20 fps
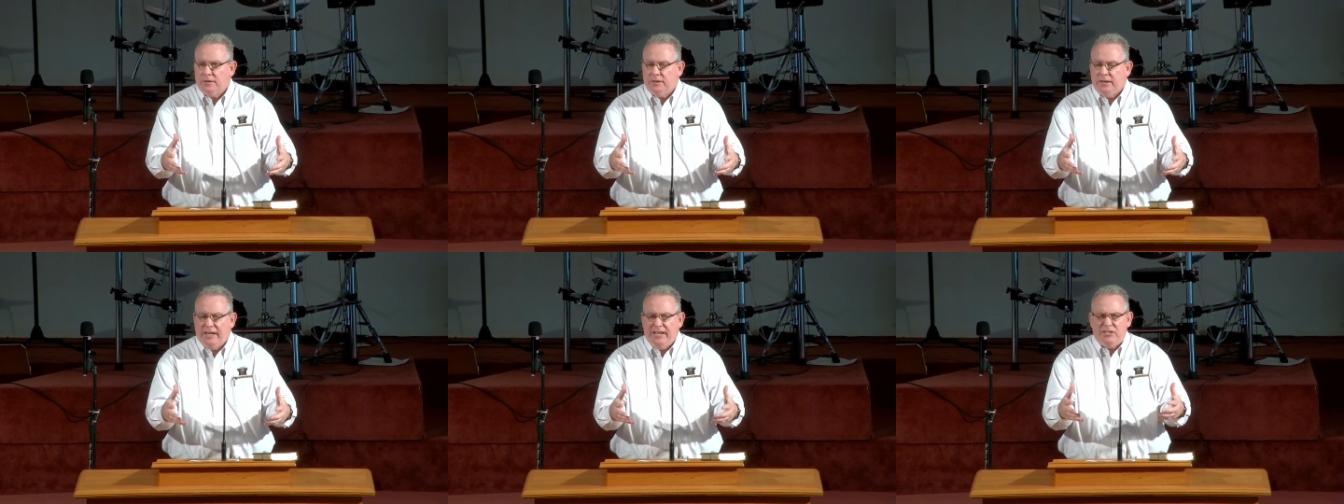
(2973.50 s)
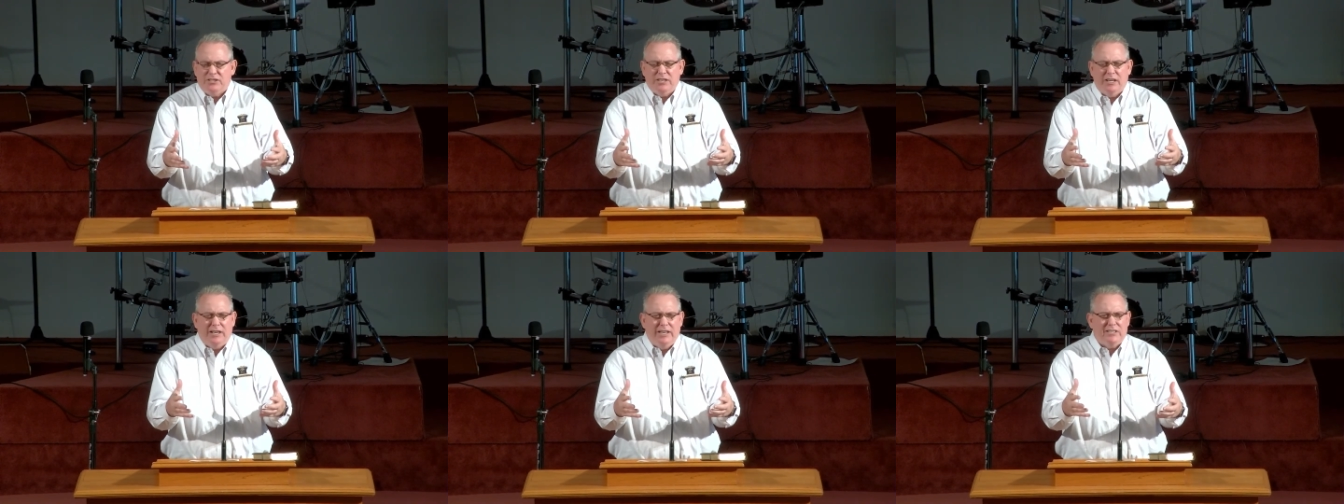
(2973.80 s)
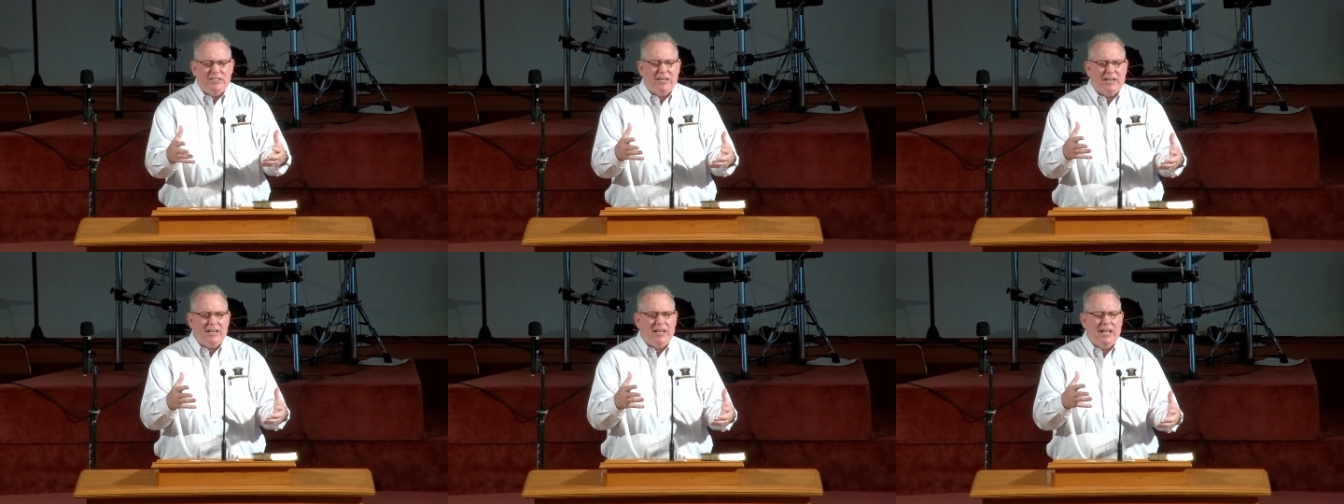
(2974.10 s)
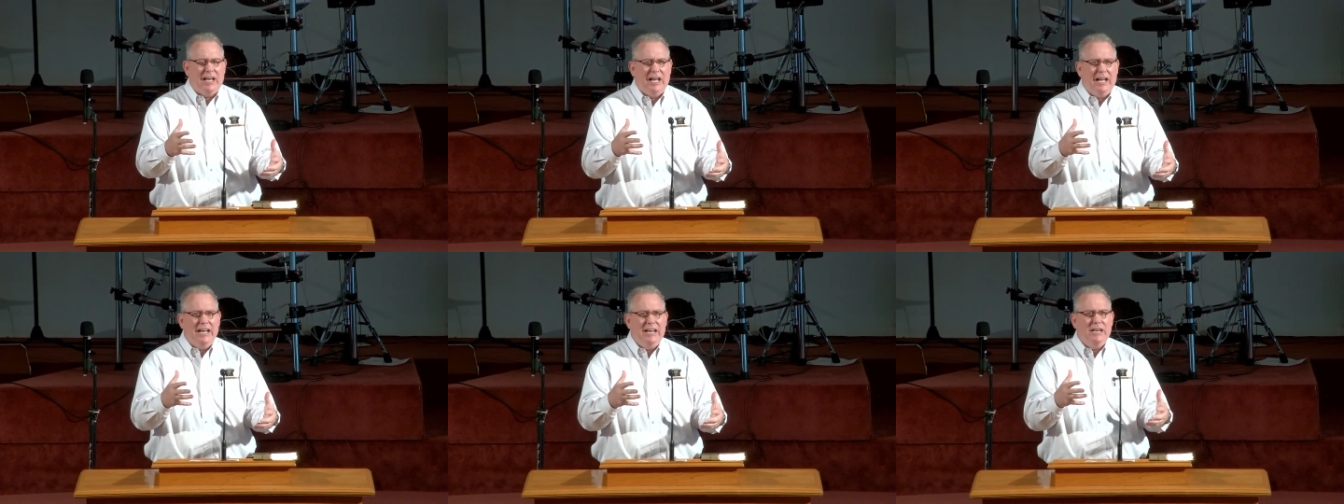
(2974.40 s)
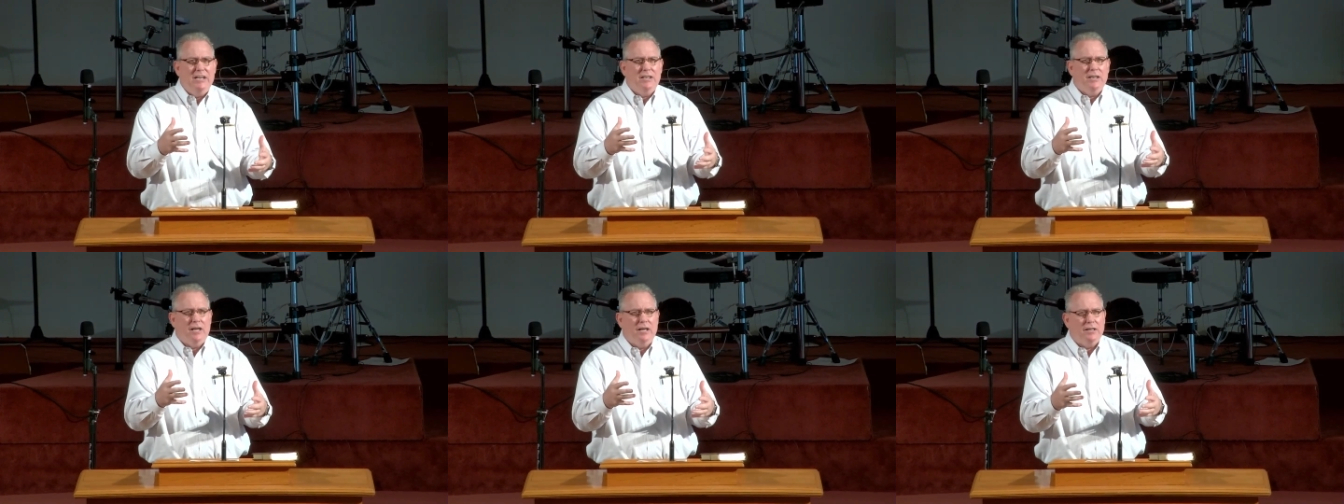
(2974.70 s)
It's a, it's a
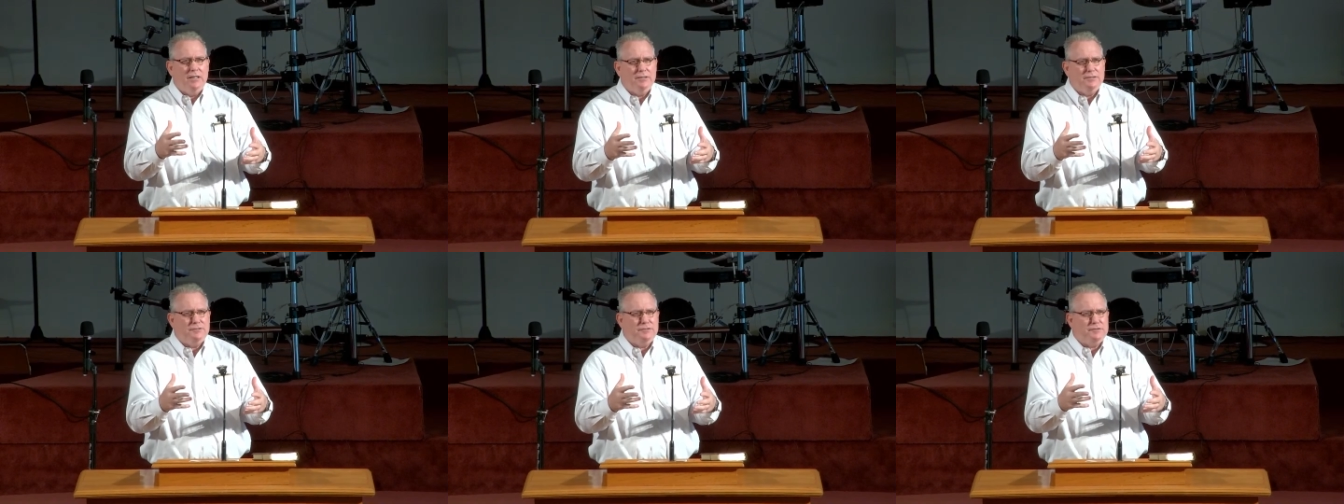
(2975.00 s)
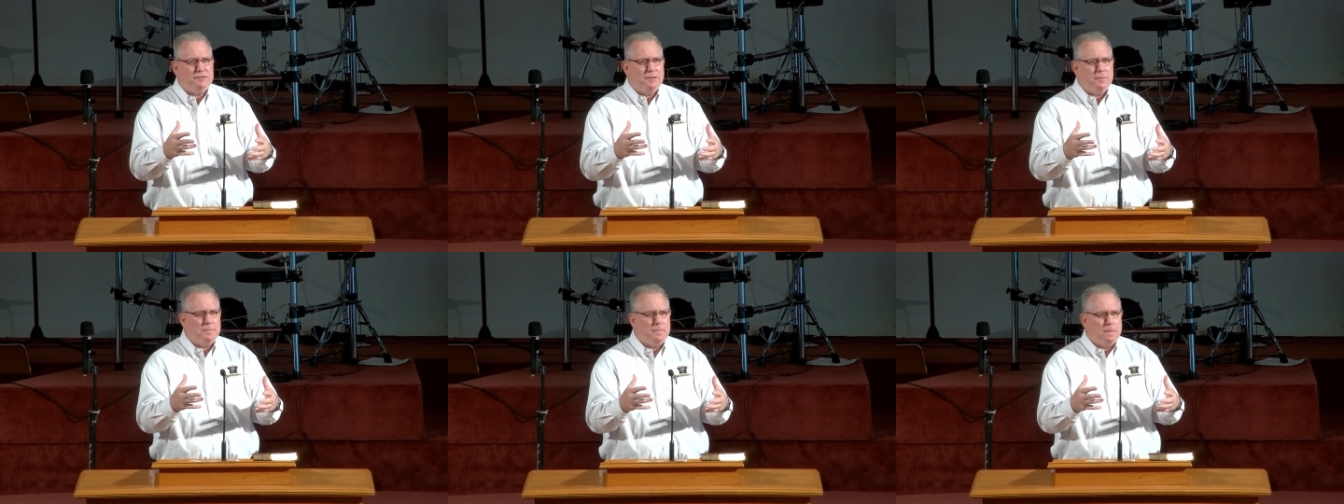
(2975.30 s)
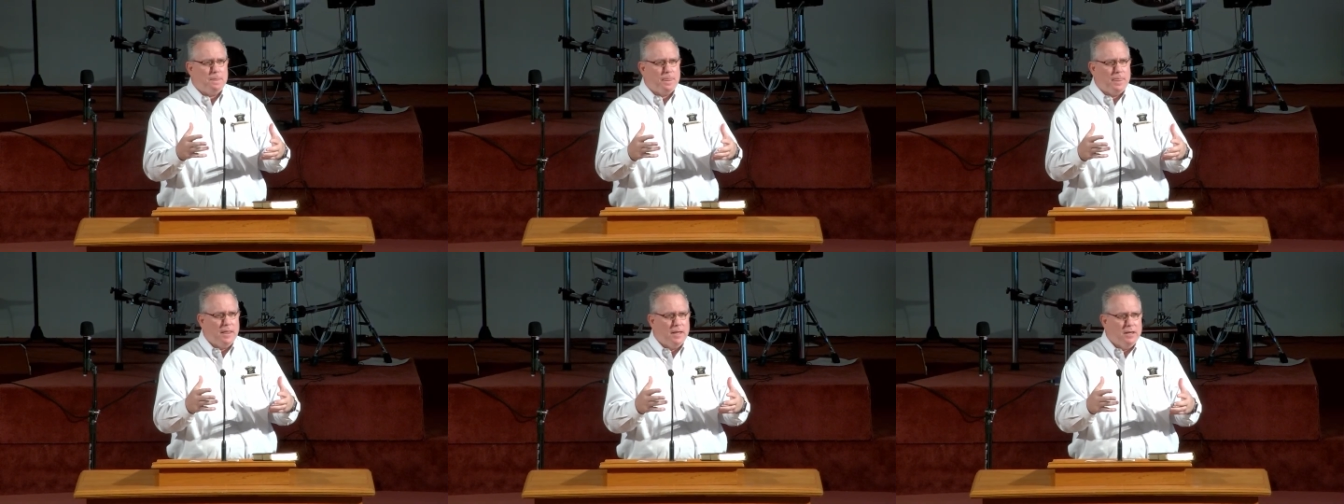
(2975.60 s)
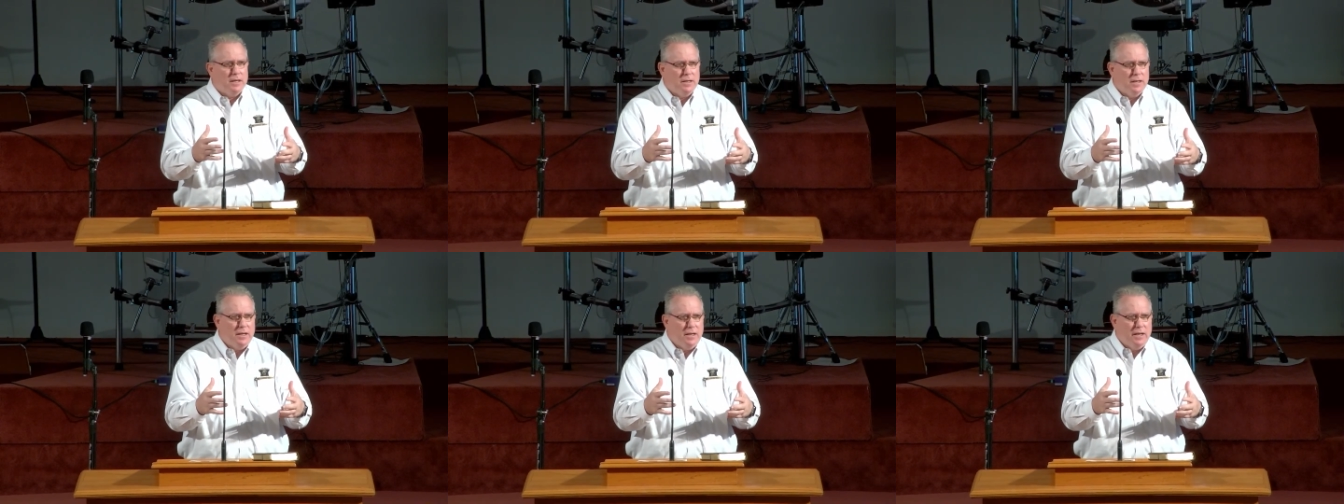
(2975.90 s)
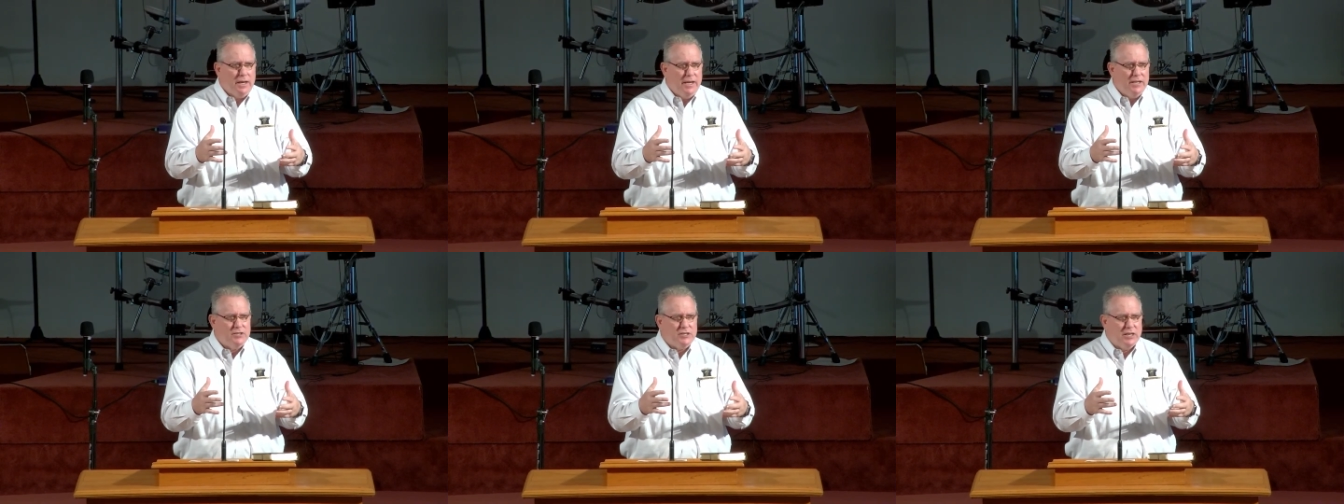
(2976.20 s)
kind of
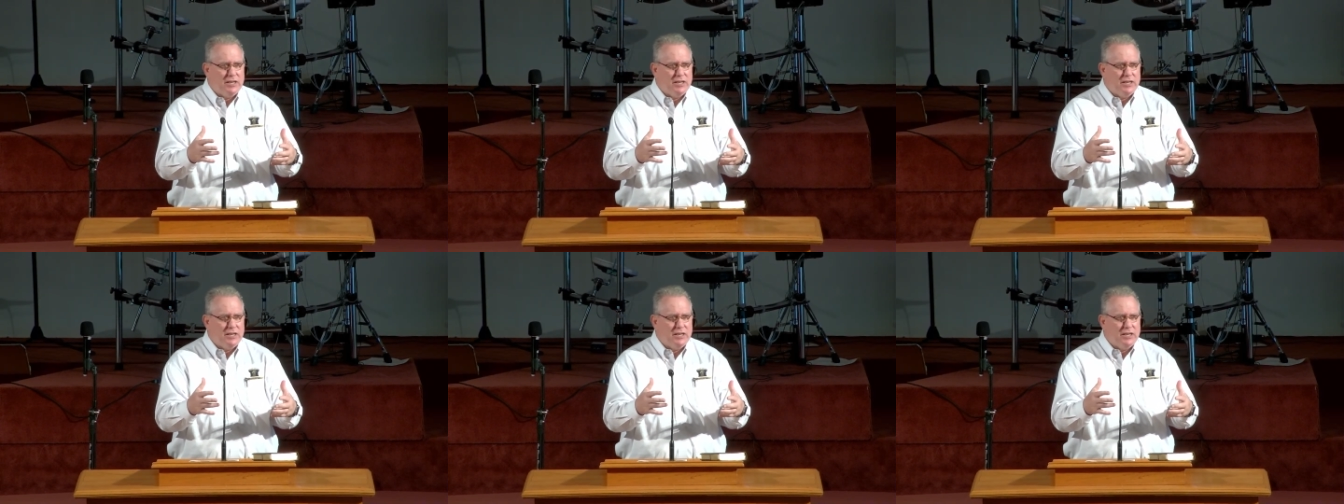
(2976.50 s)
it's a